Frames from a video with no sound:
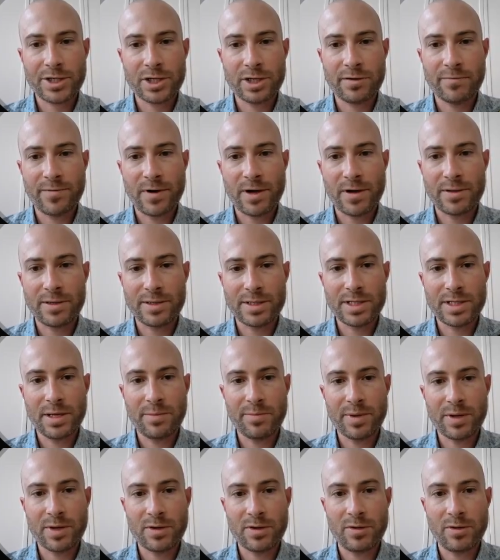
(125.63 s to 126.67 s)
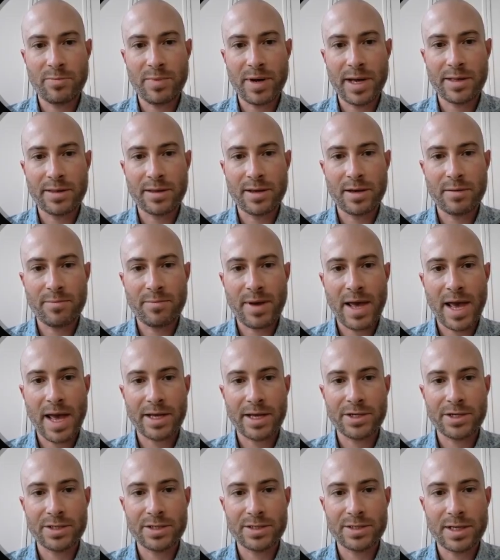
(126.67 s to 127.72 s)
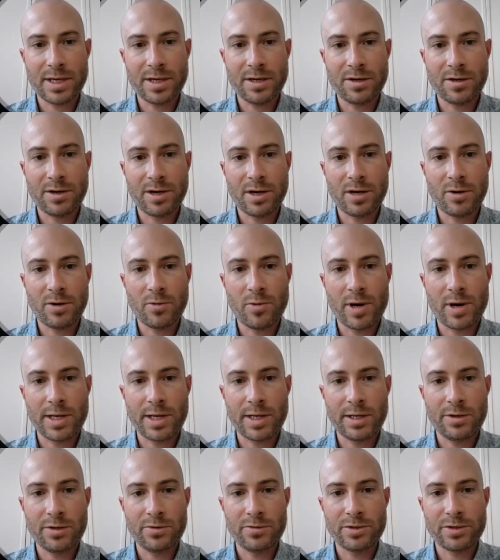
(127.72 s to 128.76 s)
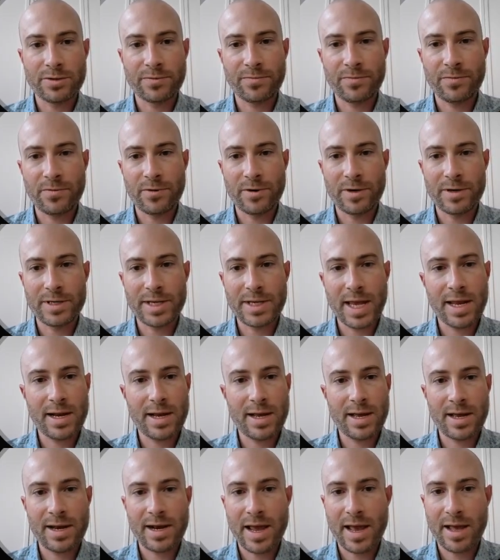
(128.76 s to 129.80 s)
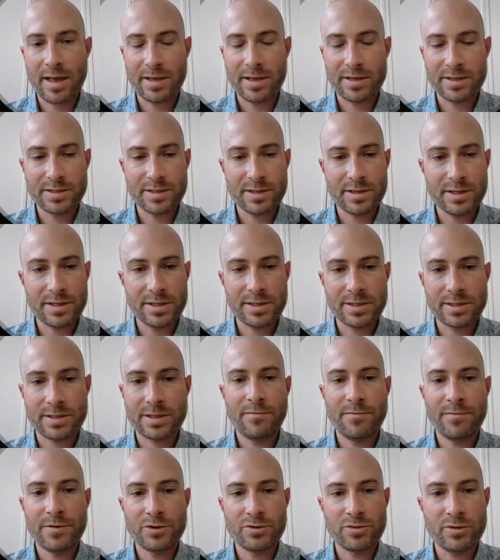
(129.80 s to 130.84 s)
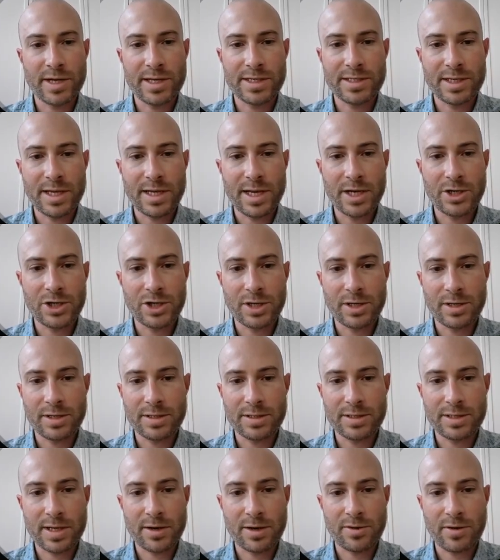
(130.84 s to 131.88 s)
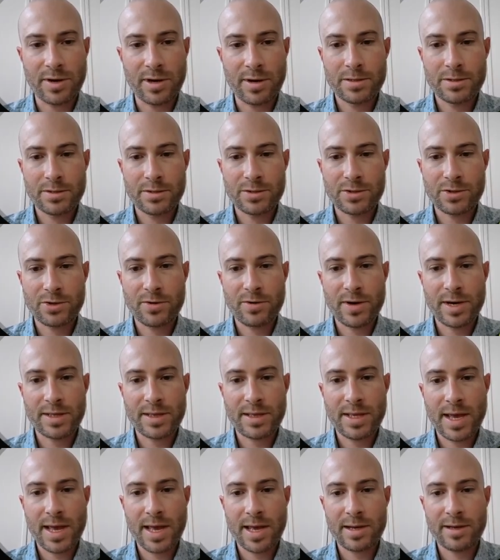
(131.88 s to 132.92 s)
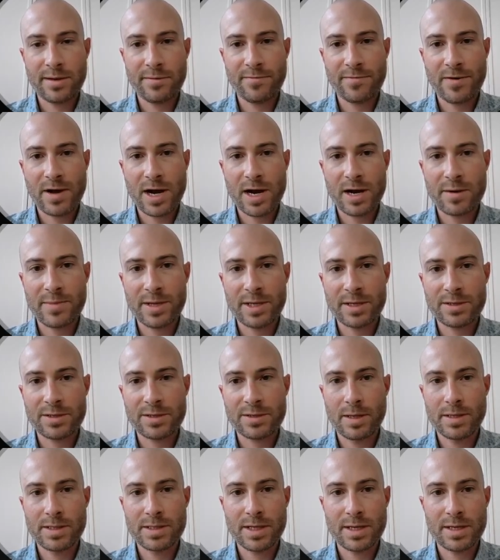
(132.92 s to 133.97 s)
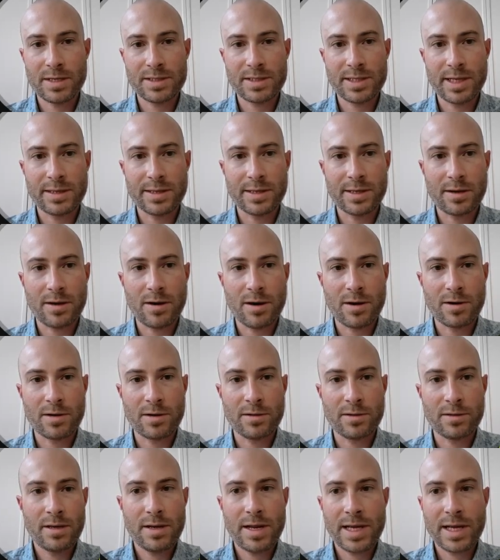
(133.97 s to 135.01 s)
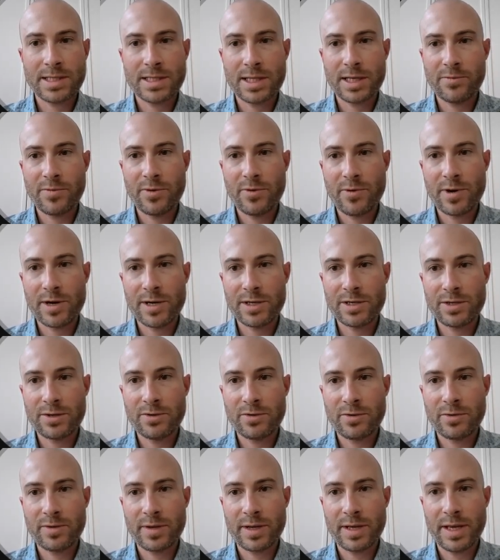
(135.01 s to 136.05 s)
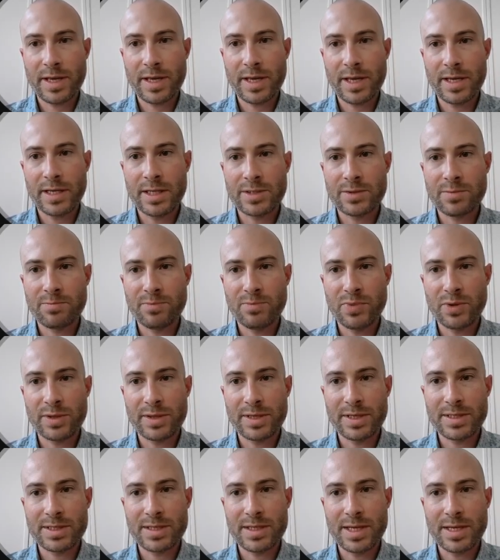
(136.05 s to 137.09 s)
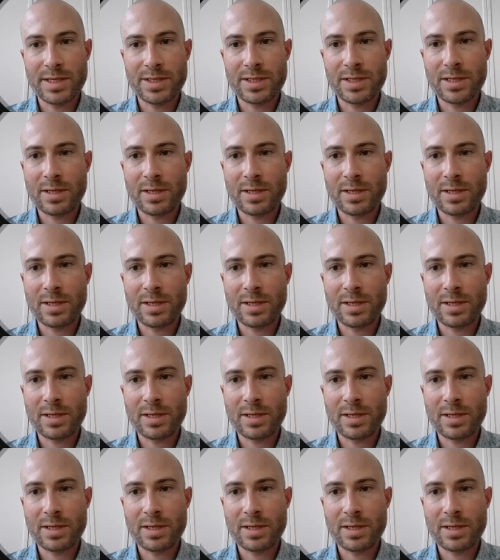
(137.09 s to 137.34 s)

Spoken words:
of all the typical Python packages that you're going to want to use for data analysis, visualization, etc. So let's create that environment. It's going to set the kernel. Next thing we want to do is put this into the